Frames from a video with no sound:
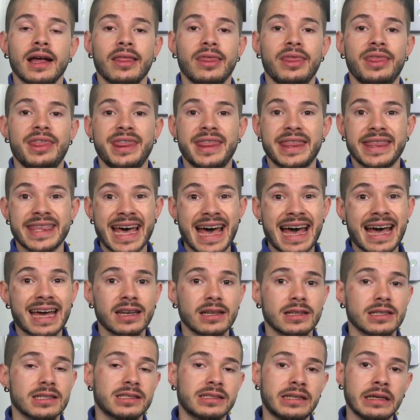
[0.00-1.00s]

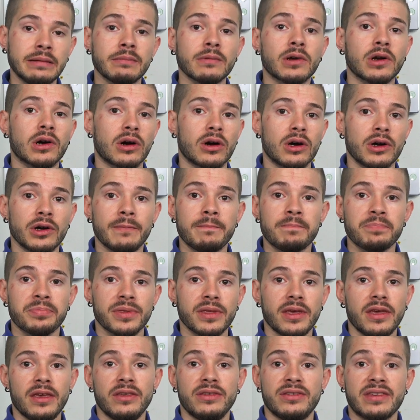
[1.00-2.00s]
That SIM card
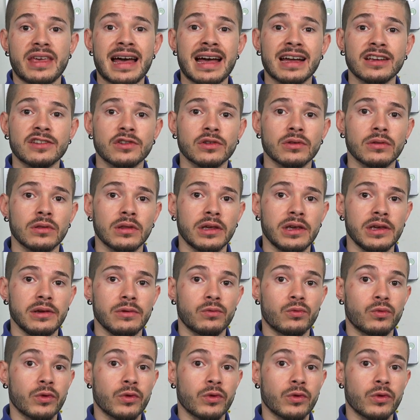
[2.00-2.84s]
is actually